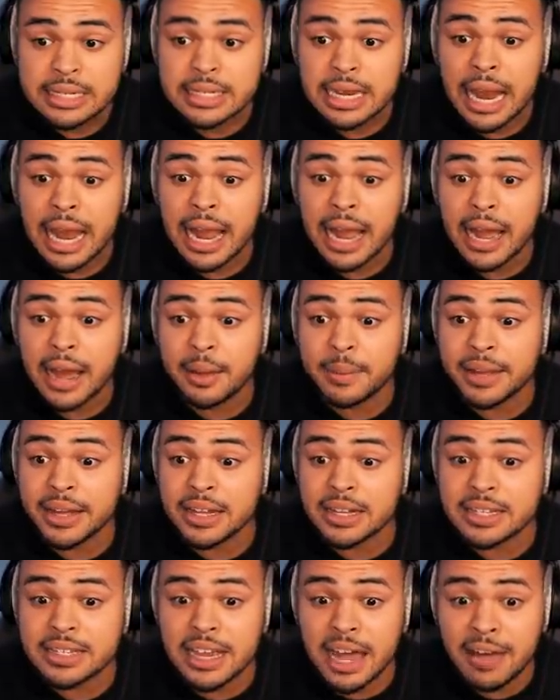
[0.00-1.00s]
Damn,
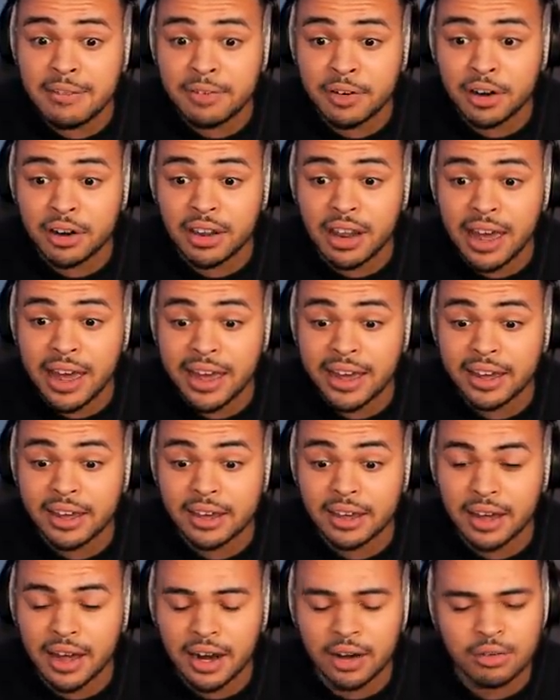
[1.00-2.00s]
Endeavor,
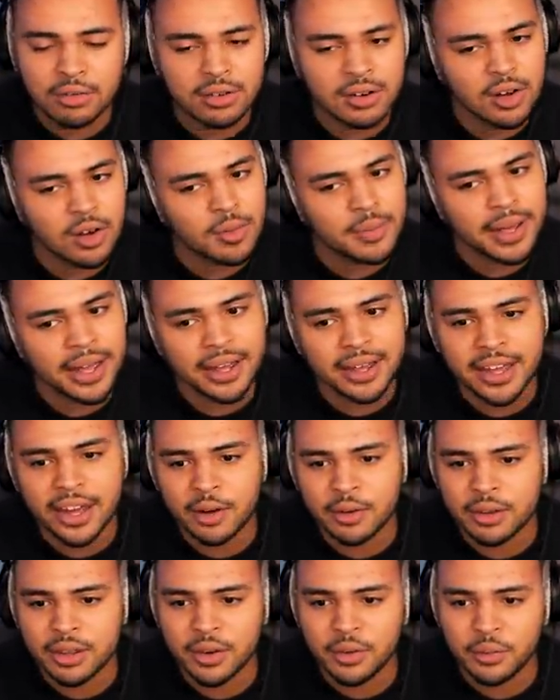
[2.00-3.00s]
like, I don't know, man. I
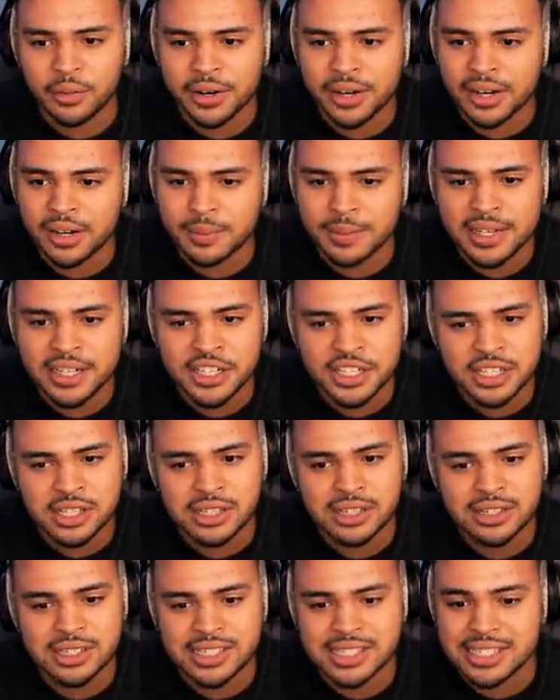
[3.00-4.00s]
can't really read him. He just
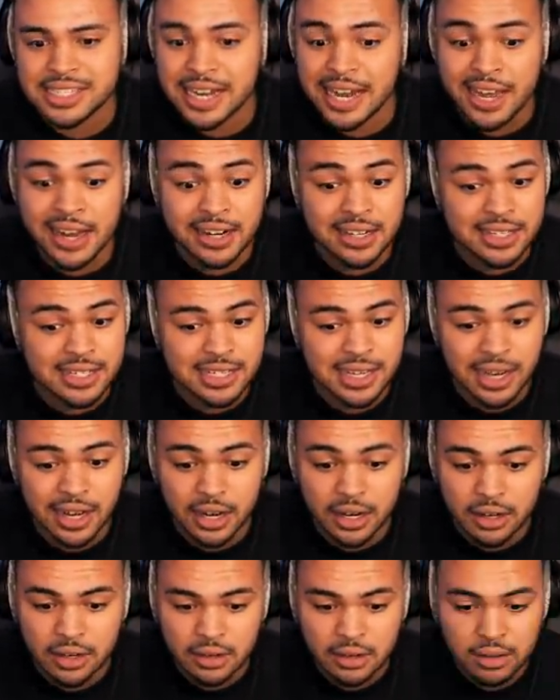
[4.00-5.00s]
looks dead
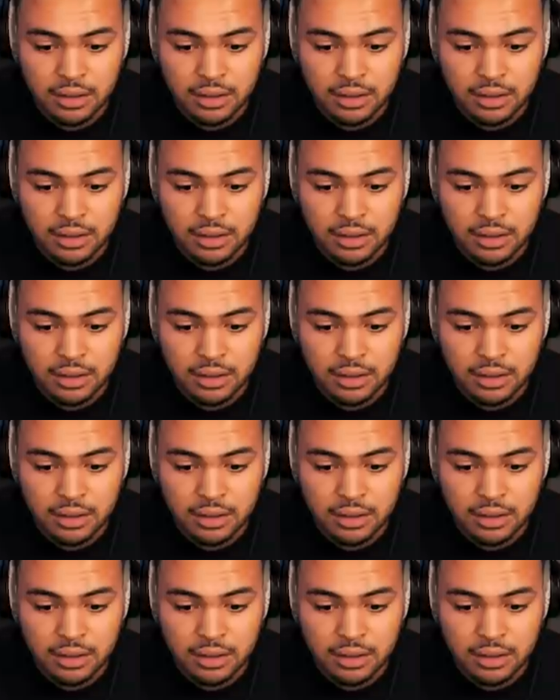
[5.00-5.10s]
inside.